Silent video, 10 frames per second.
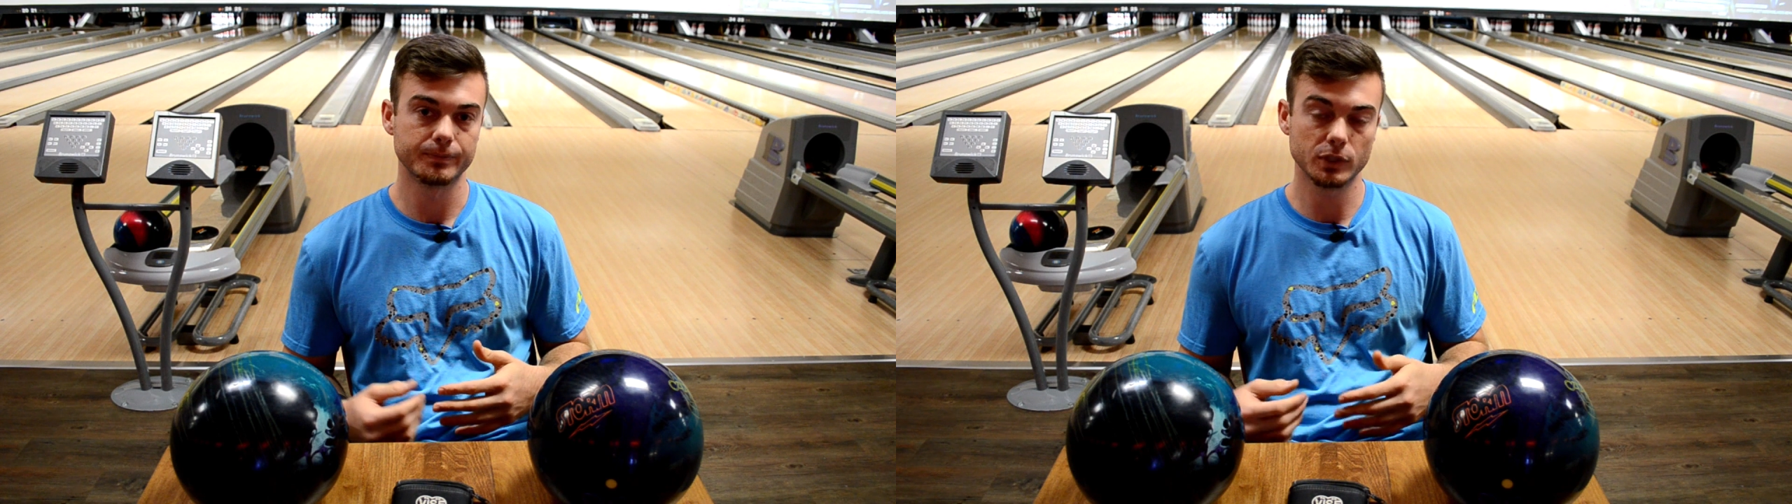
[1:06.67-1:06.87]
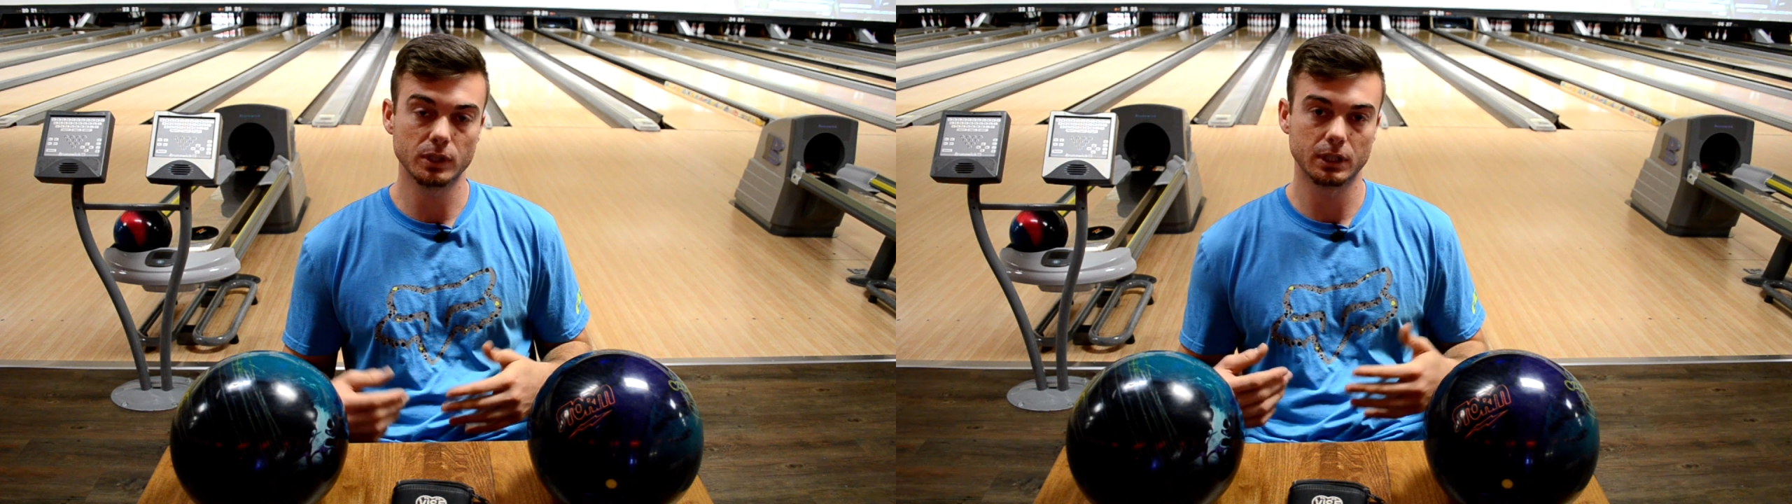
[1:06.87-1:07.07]

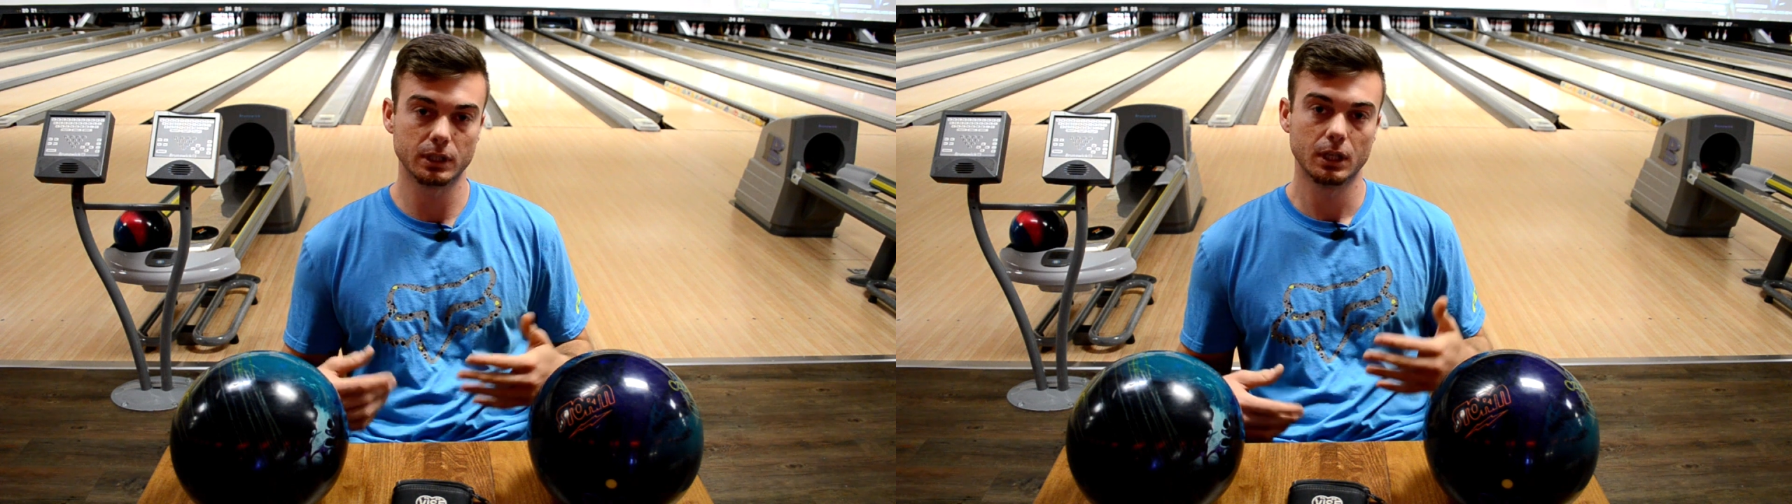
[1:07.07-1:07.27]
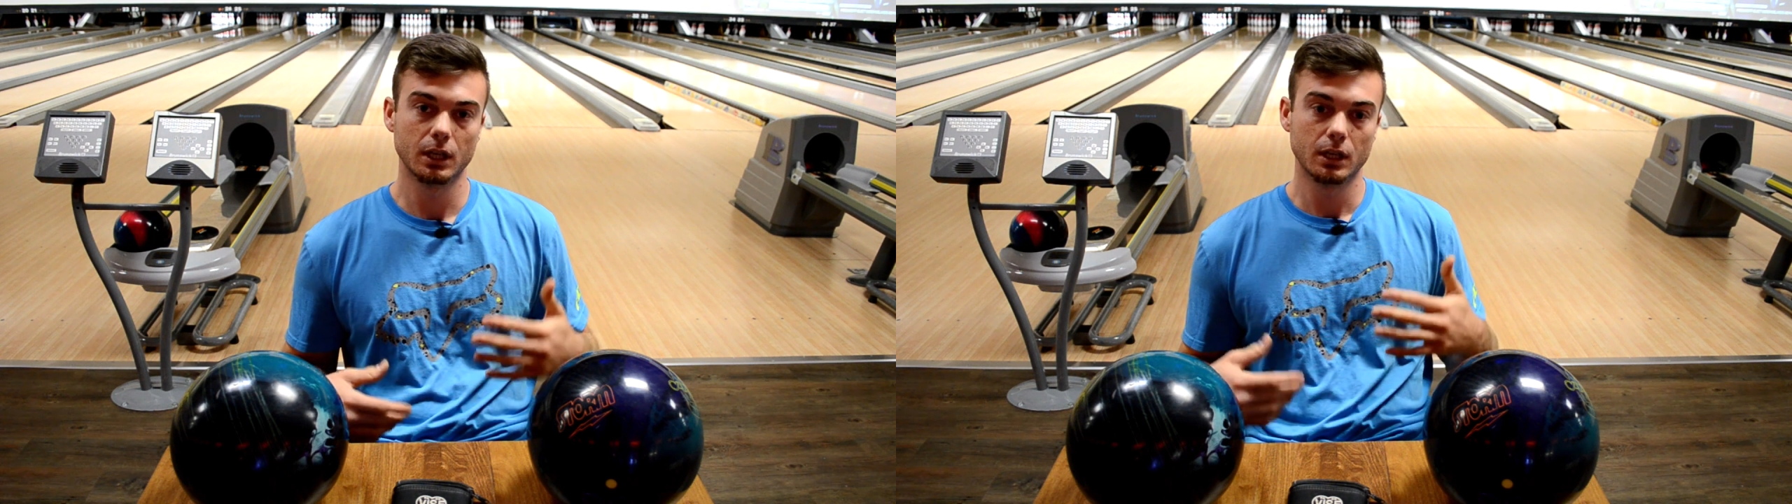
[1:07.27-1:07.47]
You look,
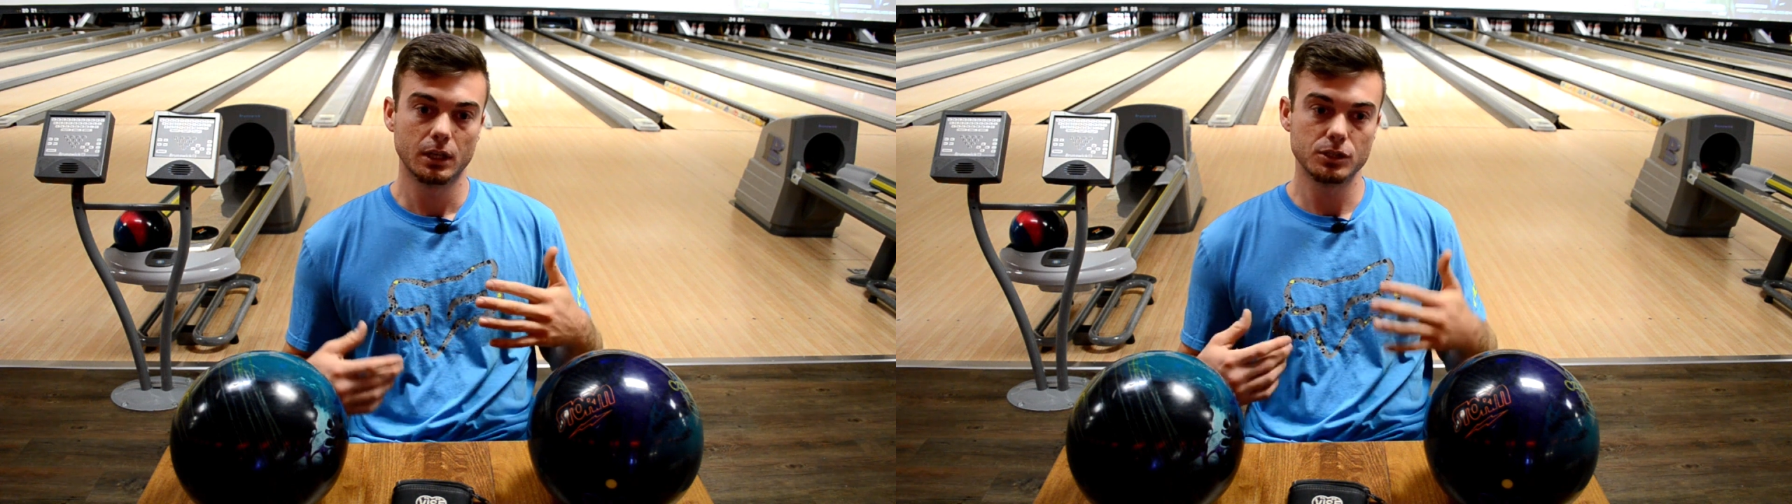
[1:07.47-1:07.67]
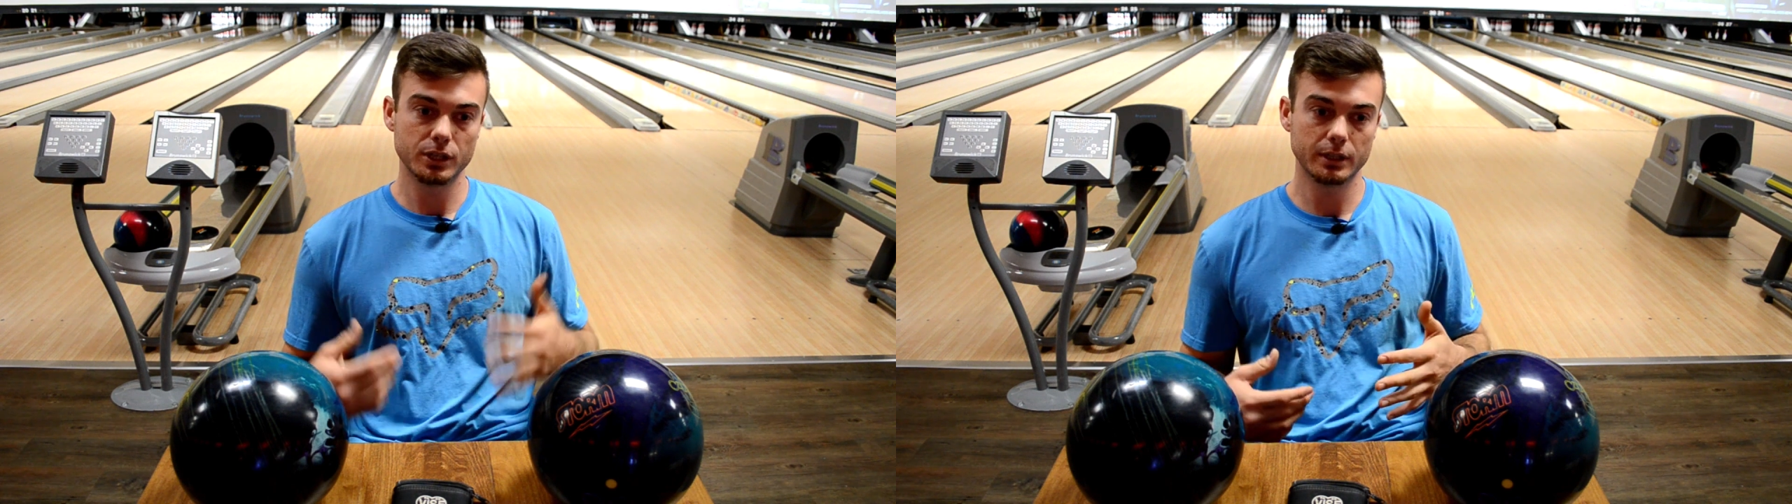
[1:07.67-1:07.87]

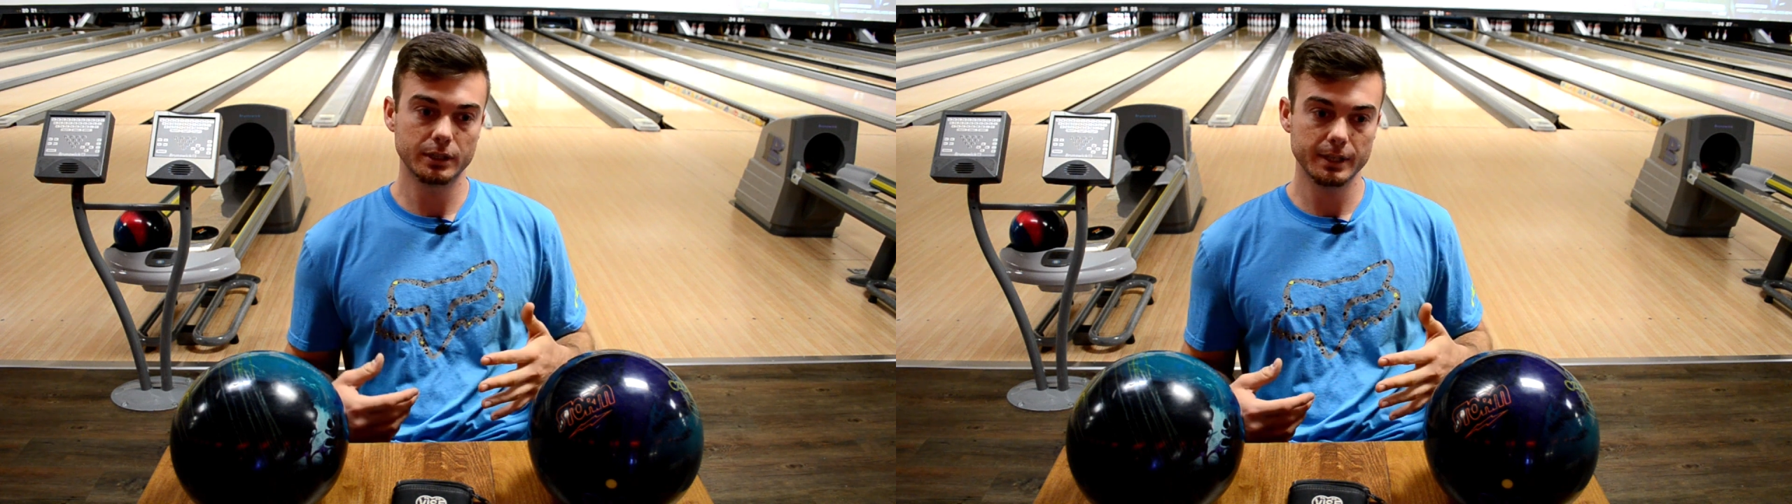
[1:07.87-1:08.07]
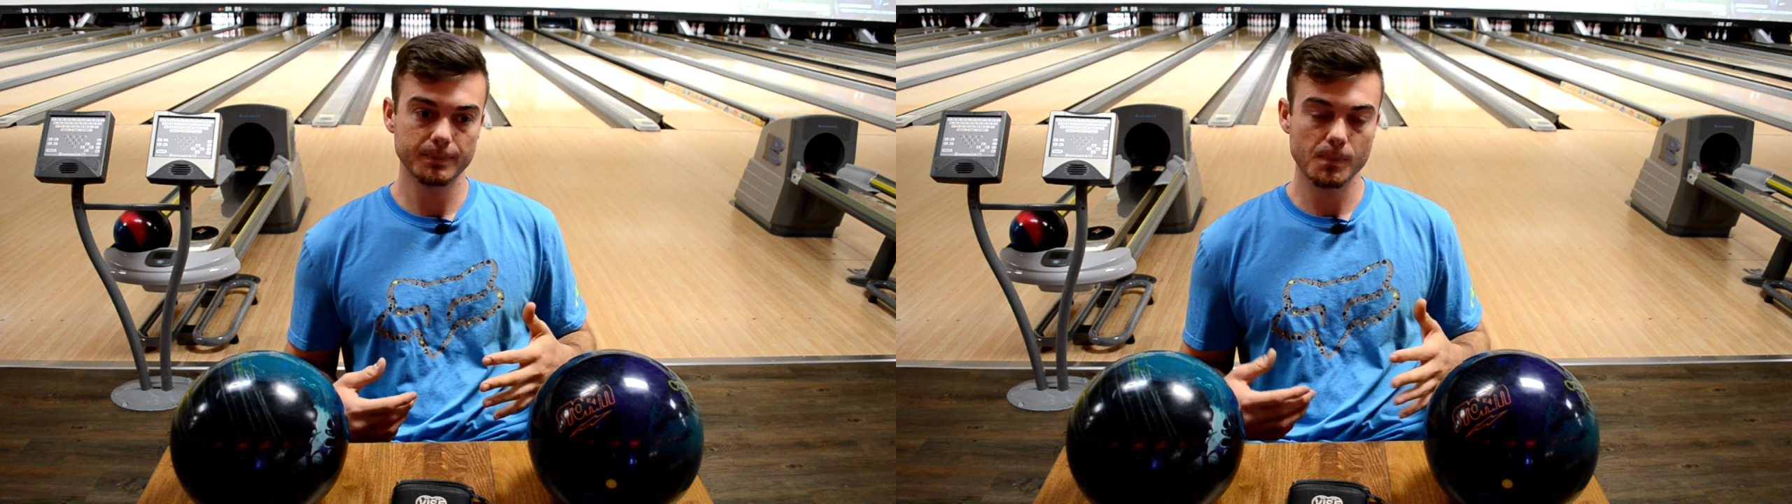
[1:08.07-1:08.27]

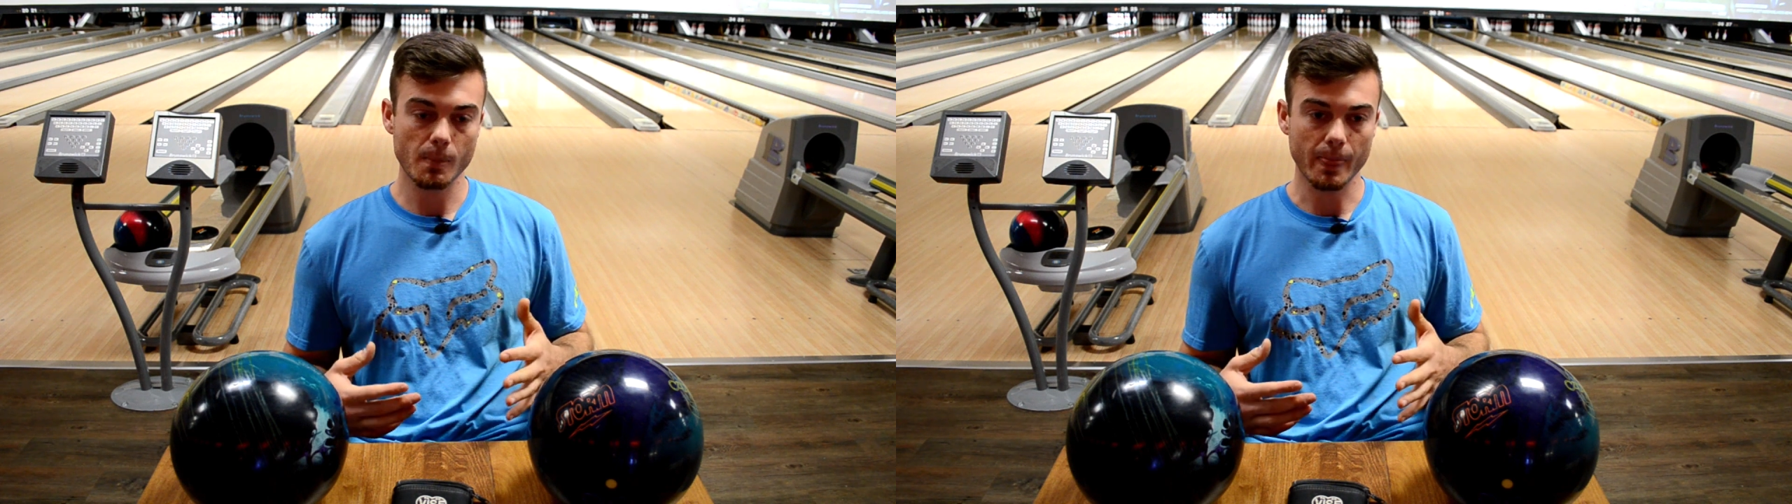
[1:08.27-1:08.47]
generally